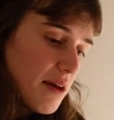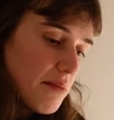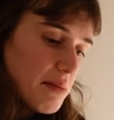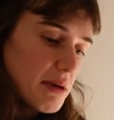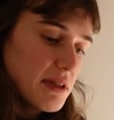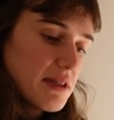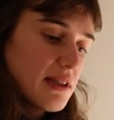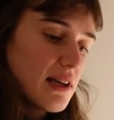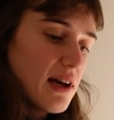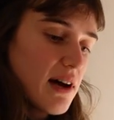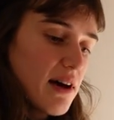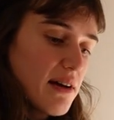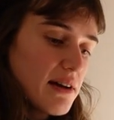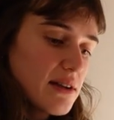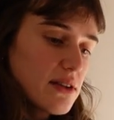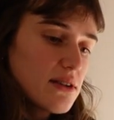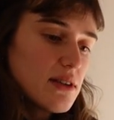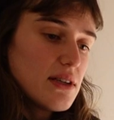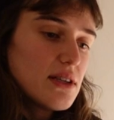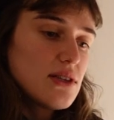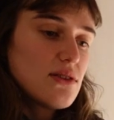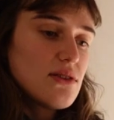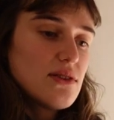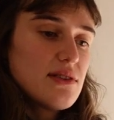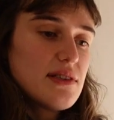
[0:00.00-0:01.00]
But now I'm
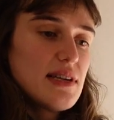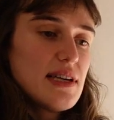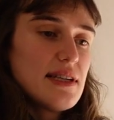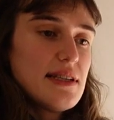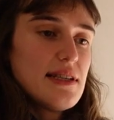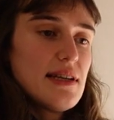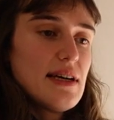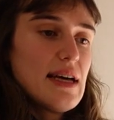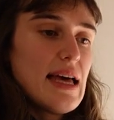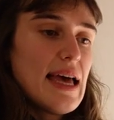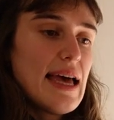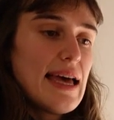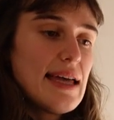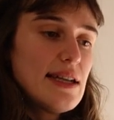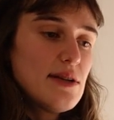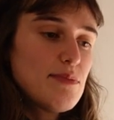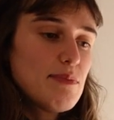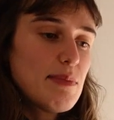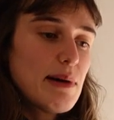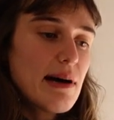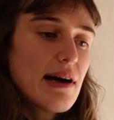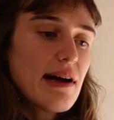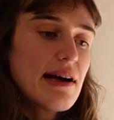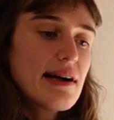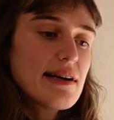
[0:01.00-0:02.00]
going to take the head
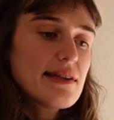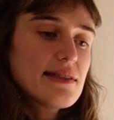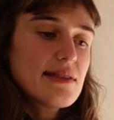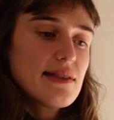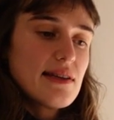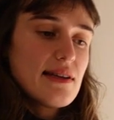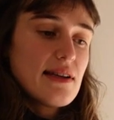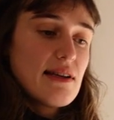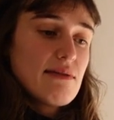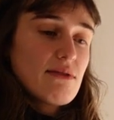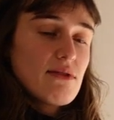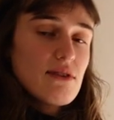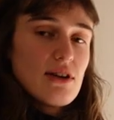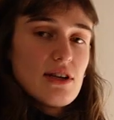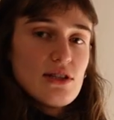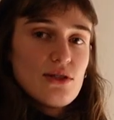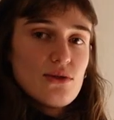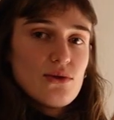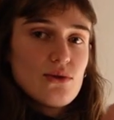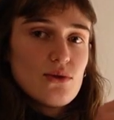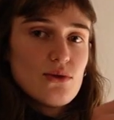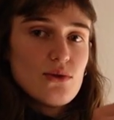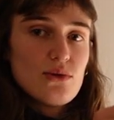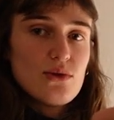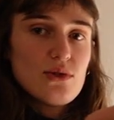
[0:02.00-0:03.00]
part and I'm going
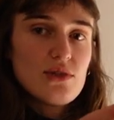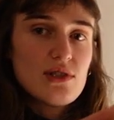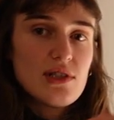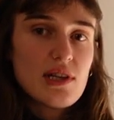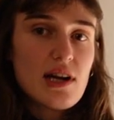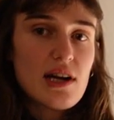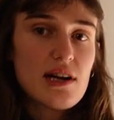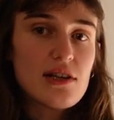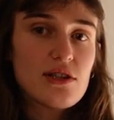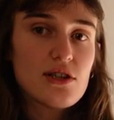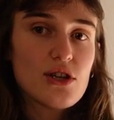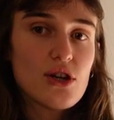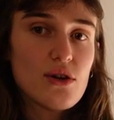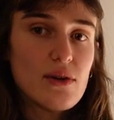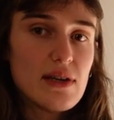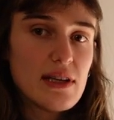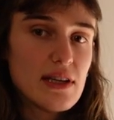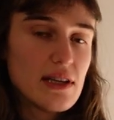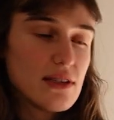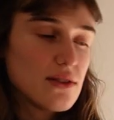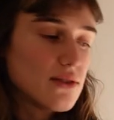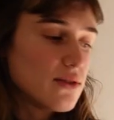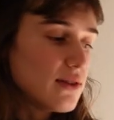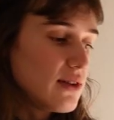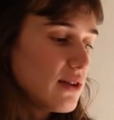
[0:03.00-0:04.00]
to start going
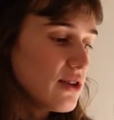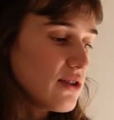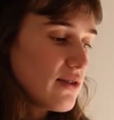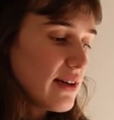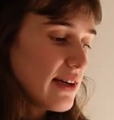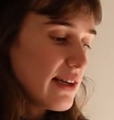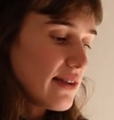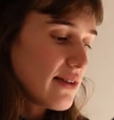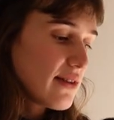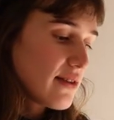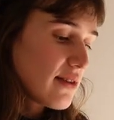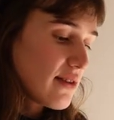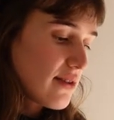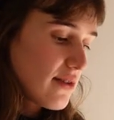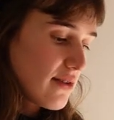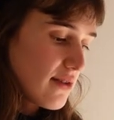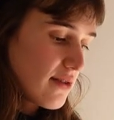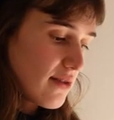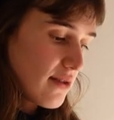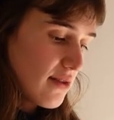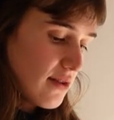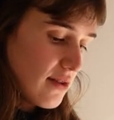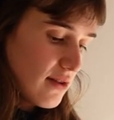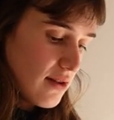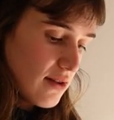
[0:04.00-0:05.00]
into the dress.
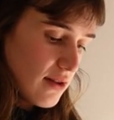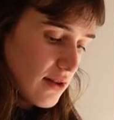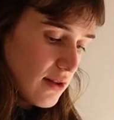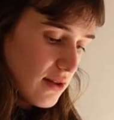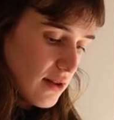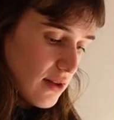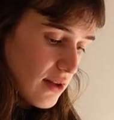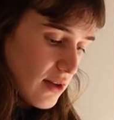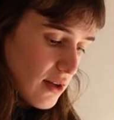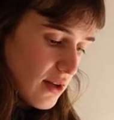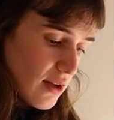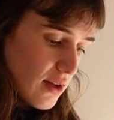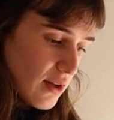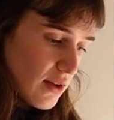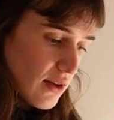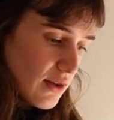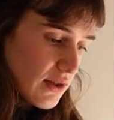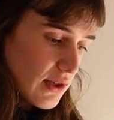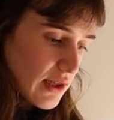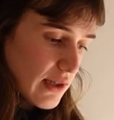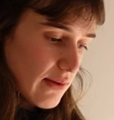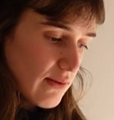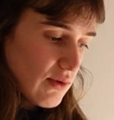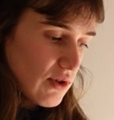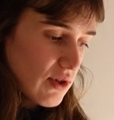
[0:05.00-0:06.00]

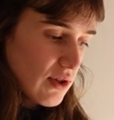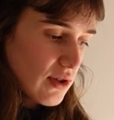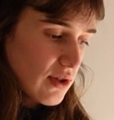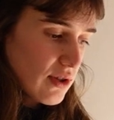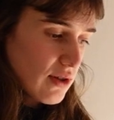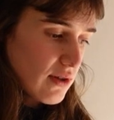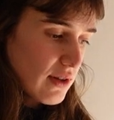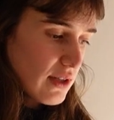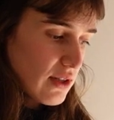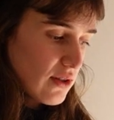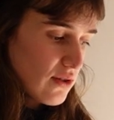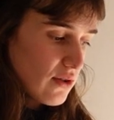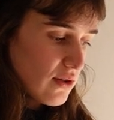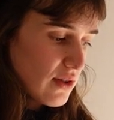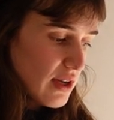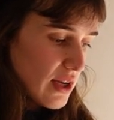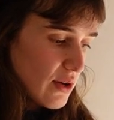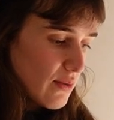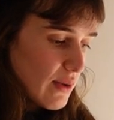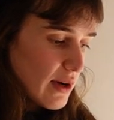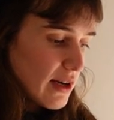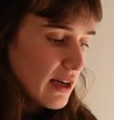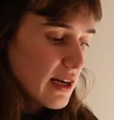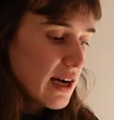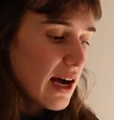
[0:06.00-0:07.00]
So I'm just going to
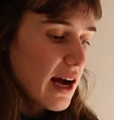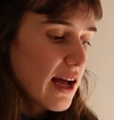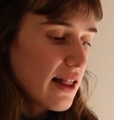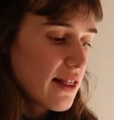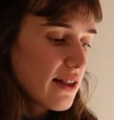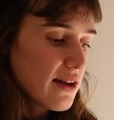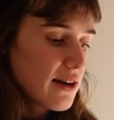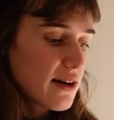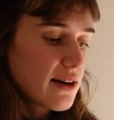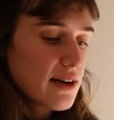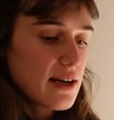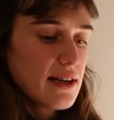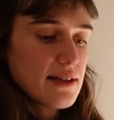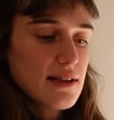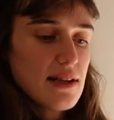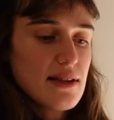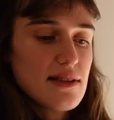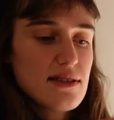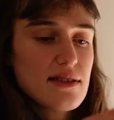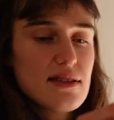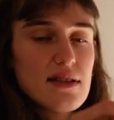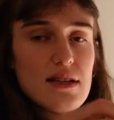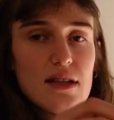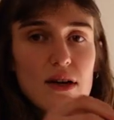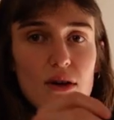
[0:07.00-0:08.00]
take one color and then
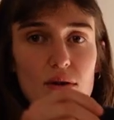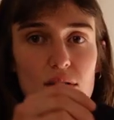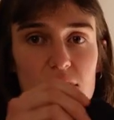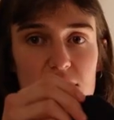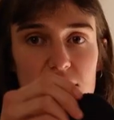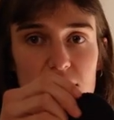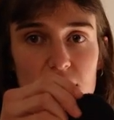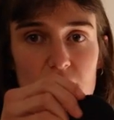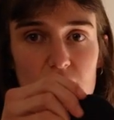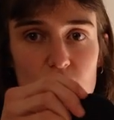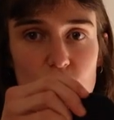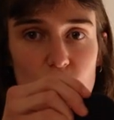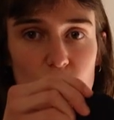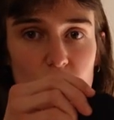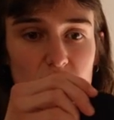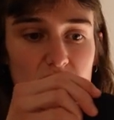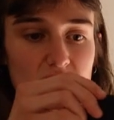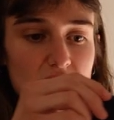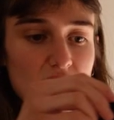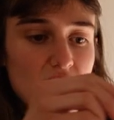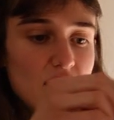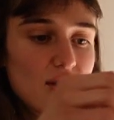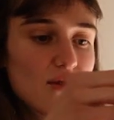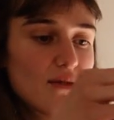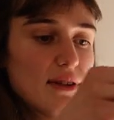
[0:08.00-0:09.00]
slowly start to
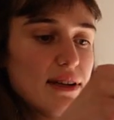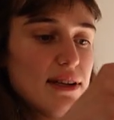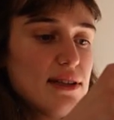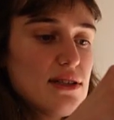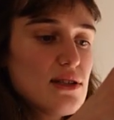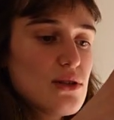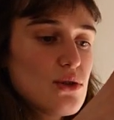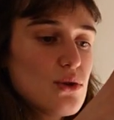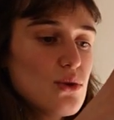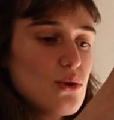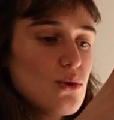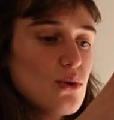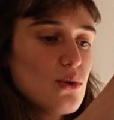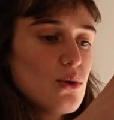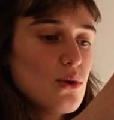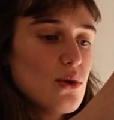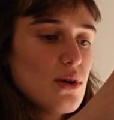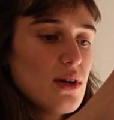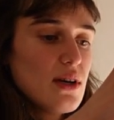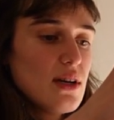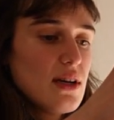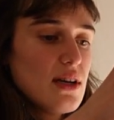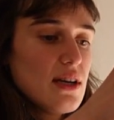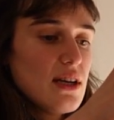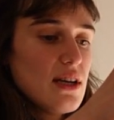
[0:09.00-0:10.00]
increase to
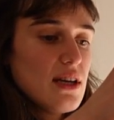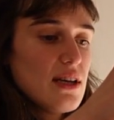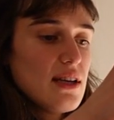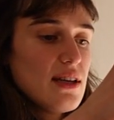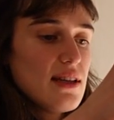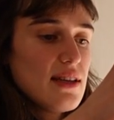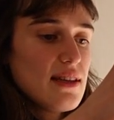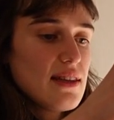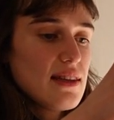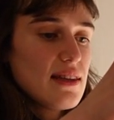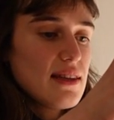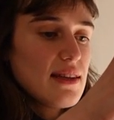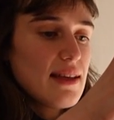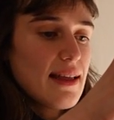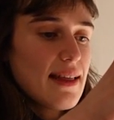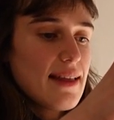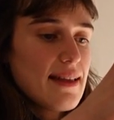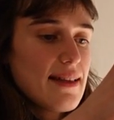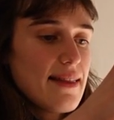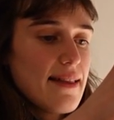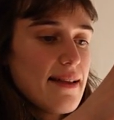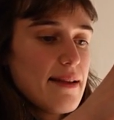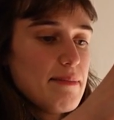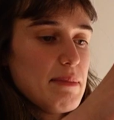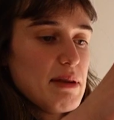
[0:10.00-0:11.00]
get
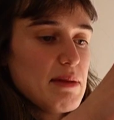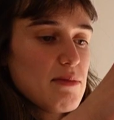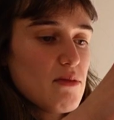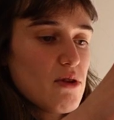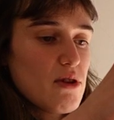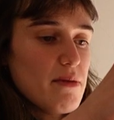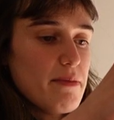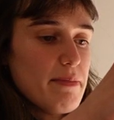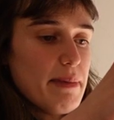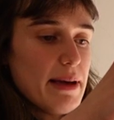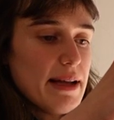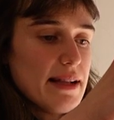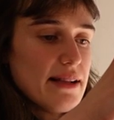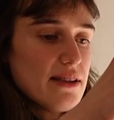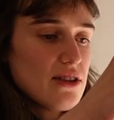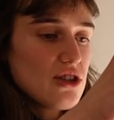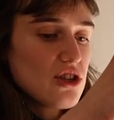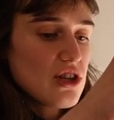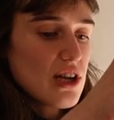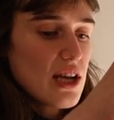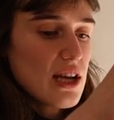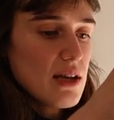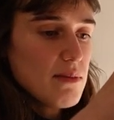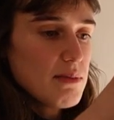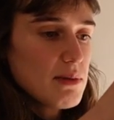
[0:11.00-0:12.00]
a little bit more
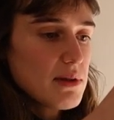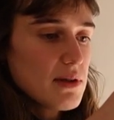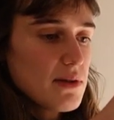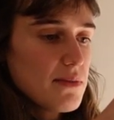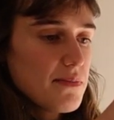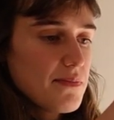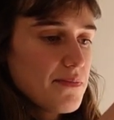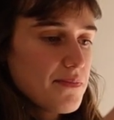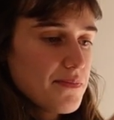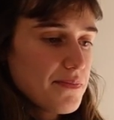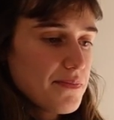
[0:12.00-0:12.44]
bell-shaped.